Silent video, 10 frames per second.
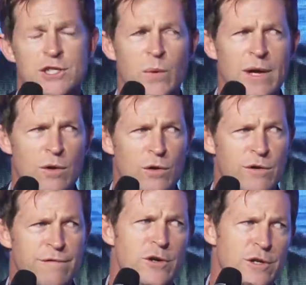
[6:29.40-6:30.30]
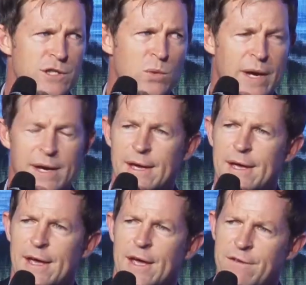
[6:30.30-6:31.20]
swing or reverse swing,
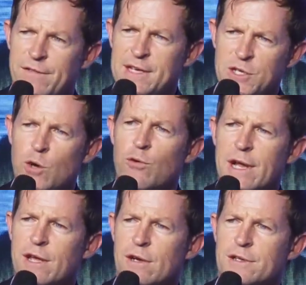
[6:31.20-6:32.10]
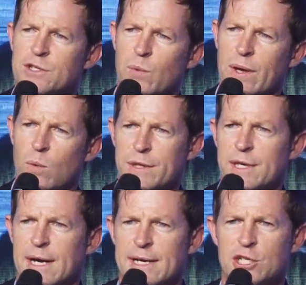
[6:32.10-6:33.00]
if there's no regular swing, what the
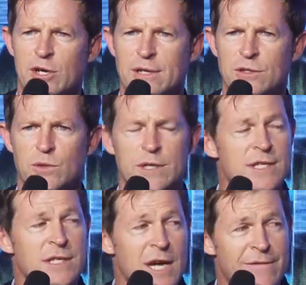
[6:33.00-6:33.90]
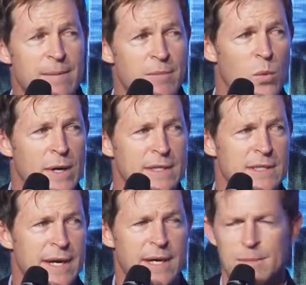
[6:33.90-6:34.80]
guys try and do is scuff up the one
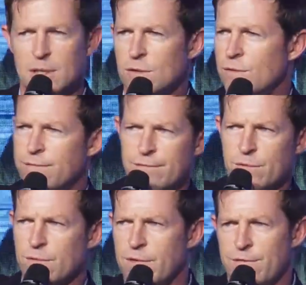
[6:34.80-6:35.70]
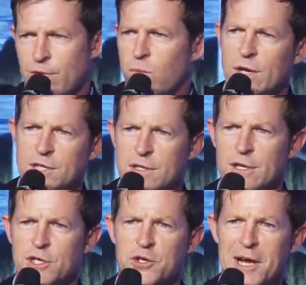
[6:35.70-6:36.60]
side. I mean, if you've watched the
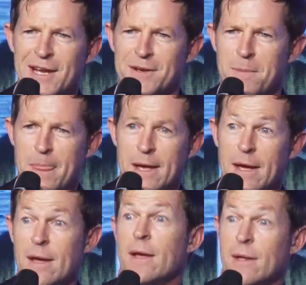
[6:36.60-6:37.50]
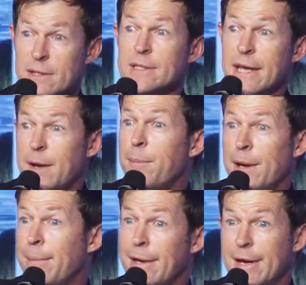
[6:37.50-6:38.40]
Australian
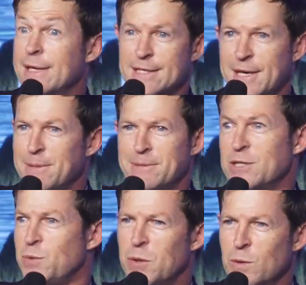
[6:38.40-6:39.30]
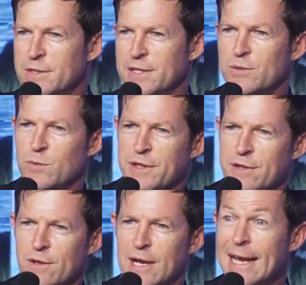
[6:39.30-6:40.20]
sandpaper gate tapes, as we all did with
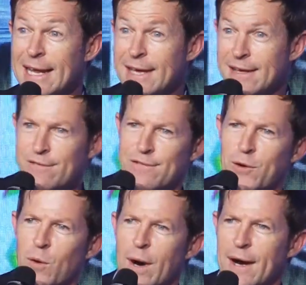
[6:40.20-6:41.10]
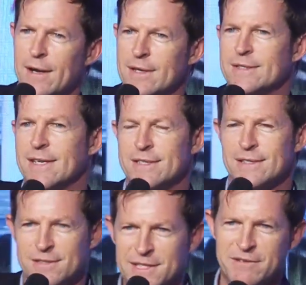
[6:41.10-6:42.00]
glee for a while, and
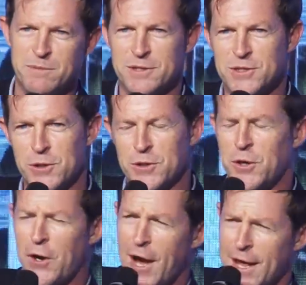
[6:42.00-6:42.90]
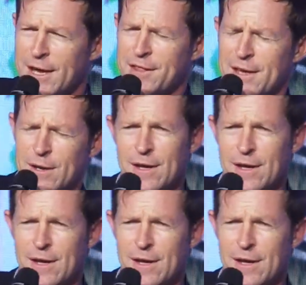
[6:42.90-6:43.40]
until Steve Smith started crying, I think